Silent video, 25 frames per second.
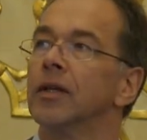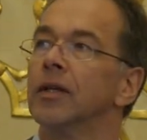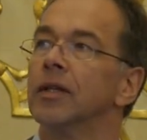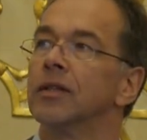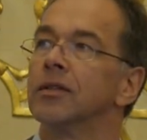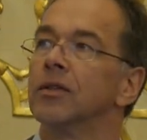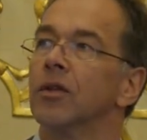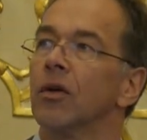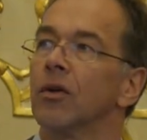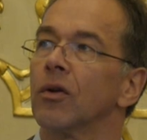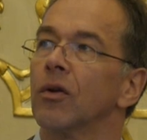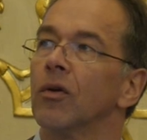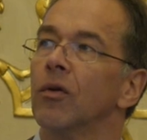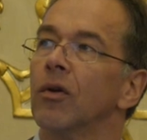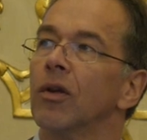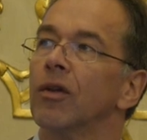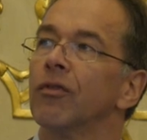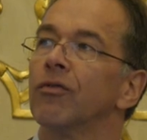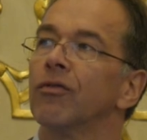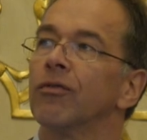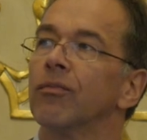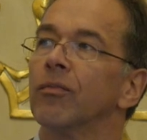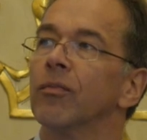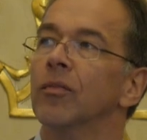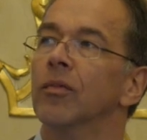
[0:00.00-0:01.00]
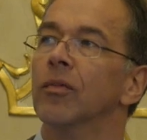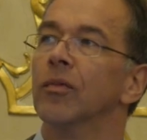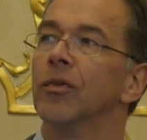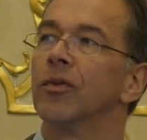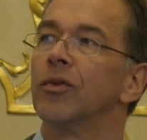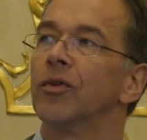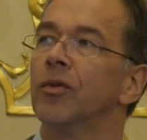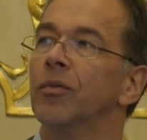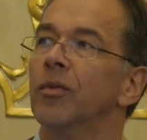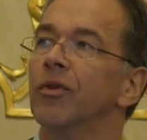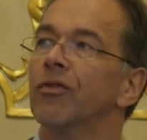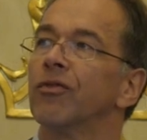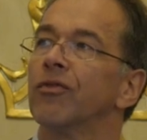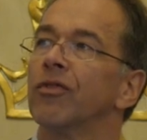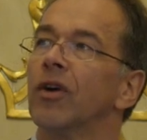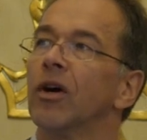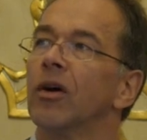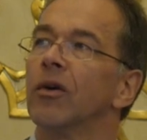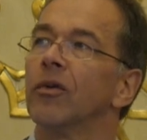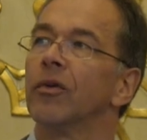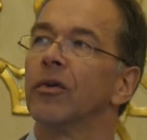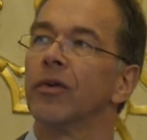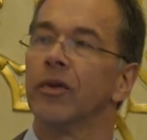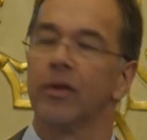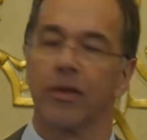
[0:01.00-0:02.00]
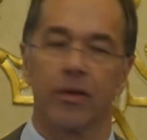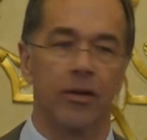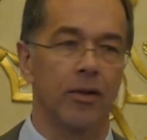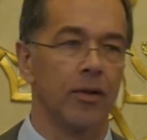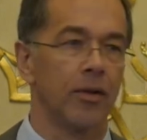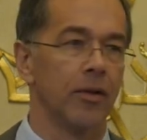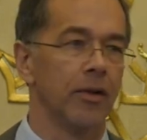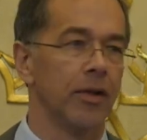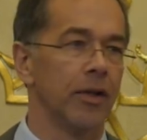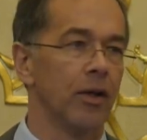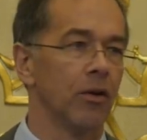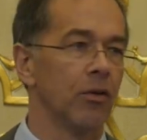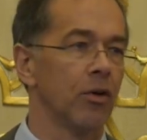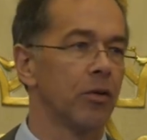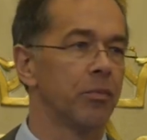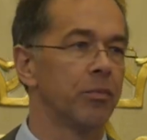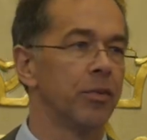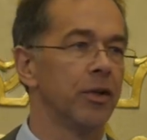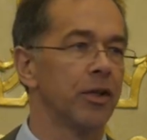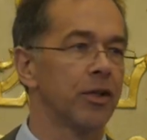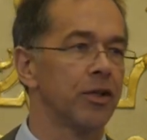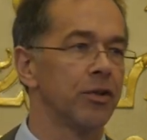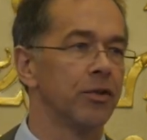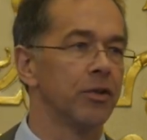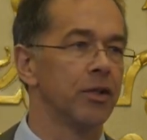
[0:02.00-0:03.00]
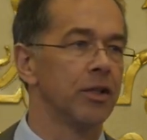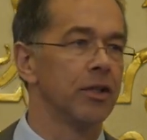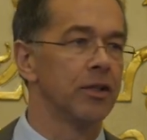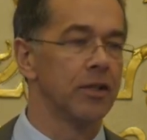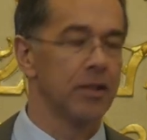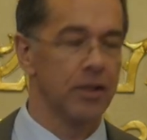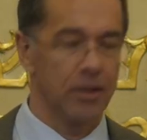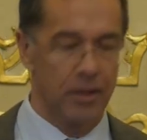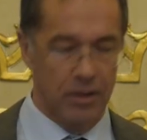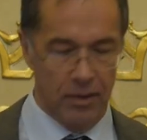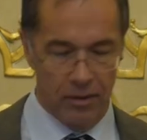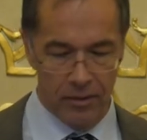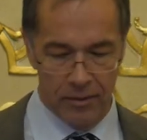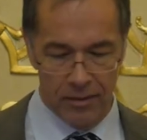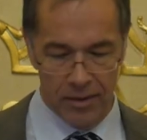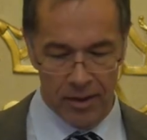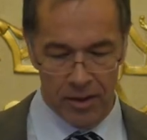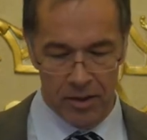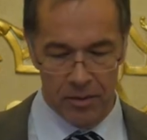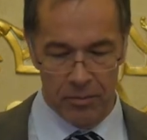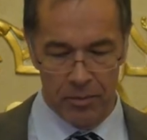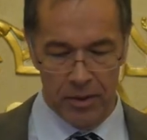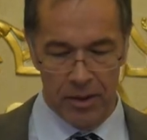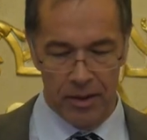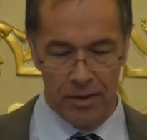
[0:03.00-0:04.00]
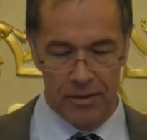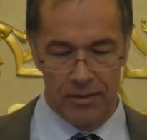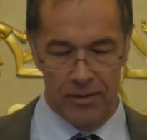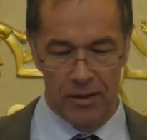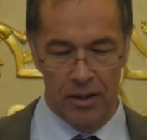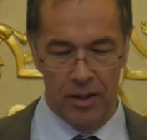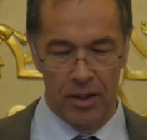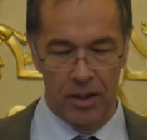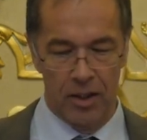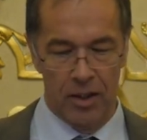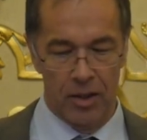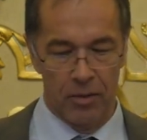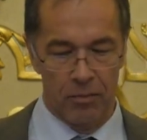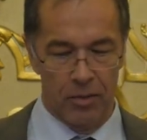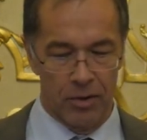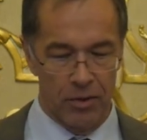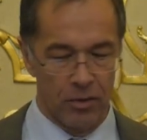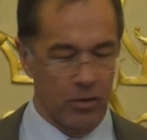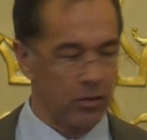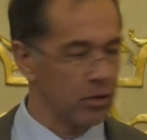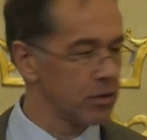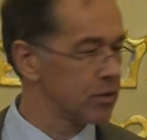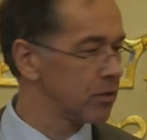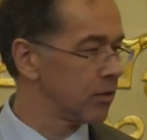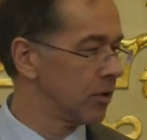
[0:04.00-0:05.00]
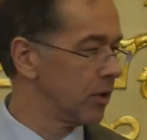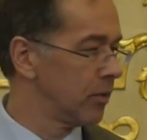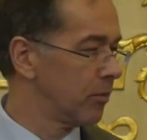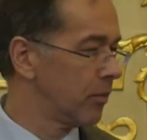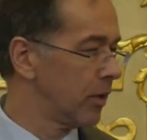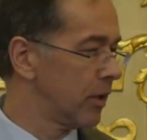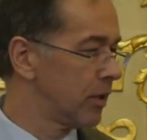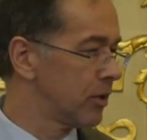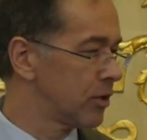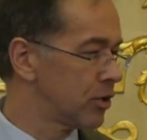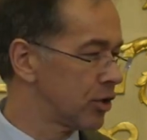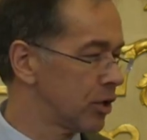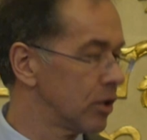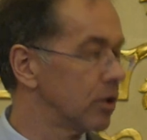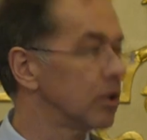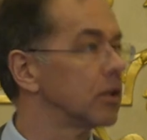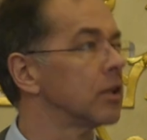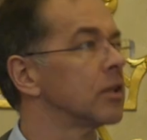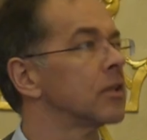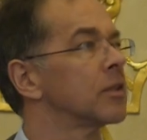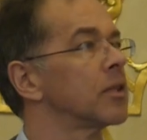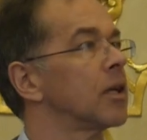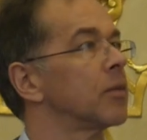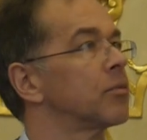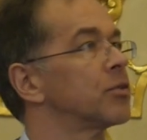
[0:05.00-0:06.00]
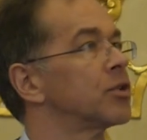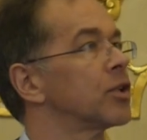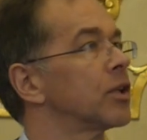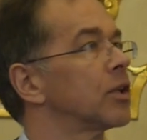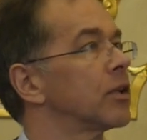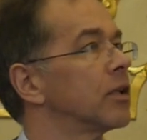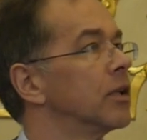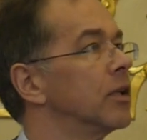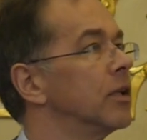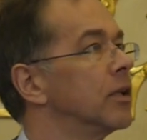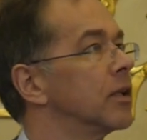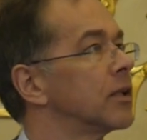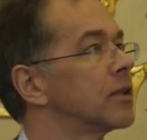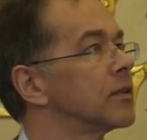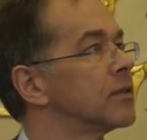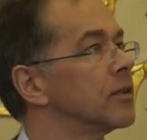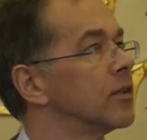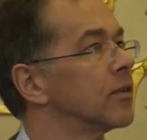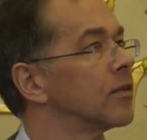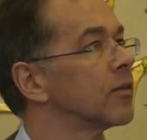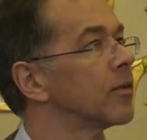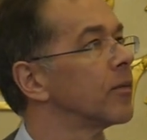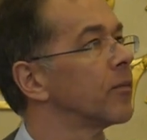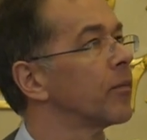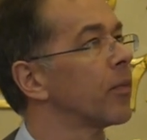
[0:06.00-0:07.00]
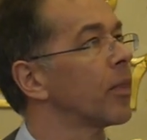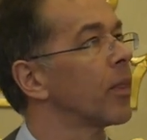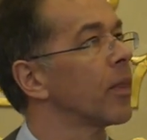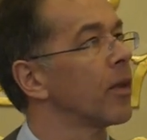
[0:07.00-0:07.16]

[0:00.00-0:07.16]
is not only to be found in our PQDT database, but also in major subject indexes.